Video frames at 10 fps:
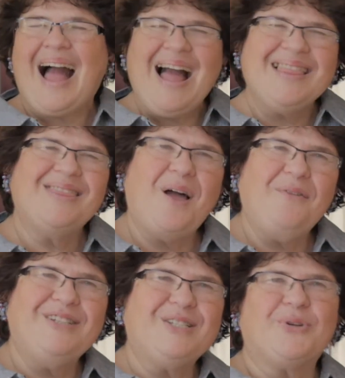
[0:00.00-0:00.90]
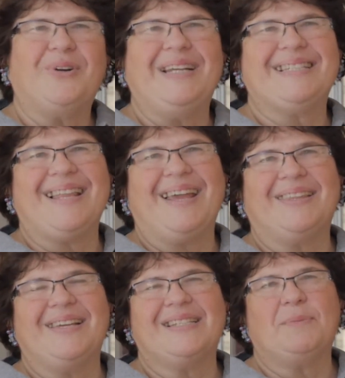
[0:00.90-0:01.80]
I love stories like
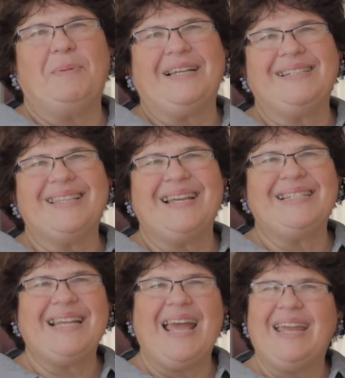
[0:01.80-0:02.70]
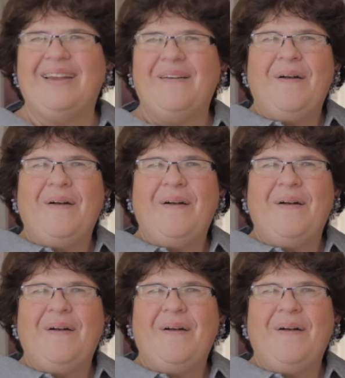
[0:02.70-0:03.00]
this because they say